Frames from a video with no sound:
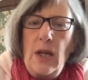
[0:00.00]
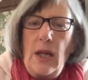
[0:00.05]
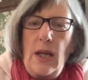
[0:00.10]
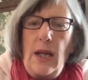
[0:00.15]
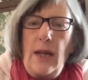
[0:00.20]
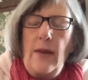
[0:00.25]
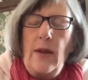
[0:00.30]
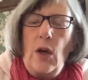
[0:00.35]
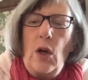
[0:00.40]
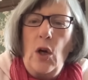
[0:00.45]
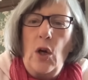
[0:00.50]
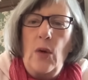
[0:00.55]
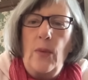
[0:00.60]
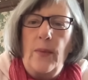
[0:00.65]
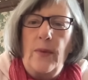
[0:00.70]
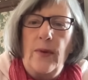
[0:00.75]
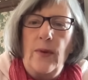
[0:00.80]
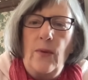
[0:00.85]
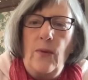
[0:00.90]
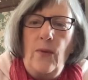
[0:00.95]
In the
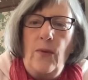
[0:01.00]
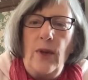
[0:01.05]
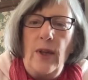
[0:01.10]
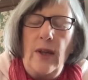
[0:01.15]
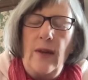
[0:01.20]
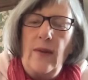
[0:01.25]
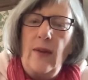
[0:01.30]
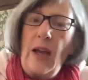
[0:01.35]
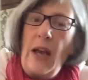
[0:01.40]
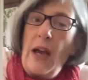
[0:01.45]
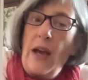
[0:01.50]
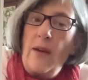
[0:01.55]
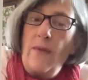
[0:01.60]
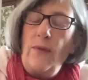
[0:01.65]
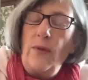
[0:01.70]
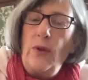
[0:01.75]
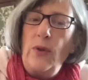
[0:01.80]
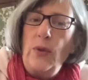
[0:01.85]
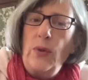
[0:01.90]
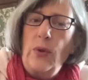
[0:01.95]
hopes and fears, have
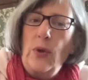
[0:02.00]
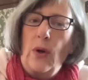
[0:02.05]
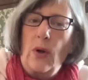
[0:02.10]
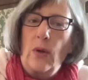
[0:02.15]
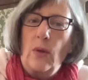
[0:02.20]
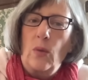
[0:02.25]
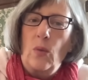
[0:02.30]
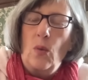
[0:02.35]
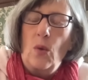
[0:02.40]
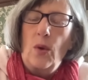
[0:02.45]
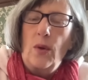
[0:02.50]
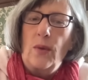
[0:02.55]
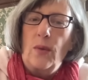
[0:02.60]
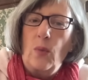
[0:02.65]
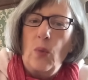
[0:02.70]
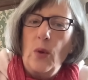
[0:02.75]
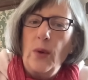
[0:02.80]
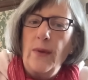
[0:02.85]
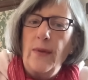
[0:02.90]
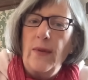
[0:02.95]
you got what,
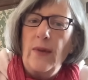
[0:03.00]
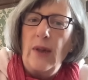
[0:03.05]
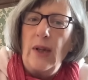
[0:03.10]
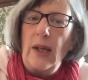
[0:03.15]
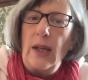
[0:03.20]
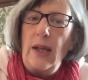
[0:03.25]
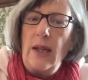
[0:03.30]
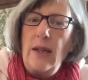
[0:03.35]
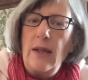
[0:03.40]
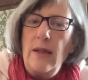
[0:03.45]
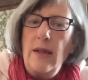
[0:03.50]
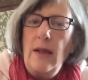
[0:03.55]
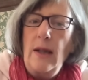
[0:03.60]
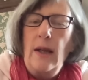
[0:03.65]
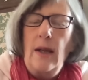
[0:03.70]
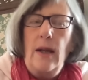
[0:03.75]
what is needed?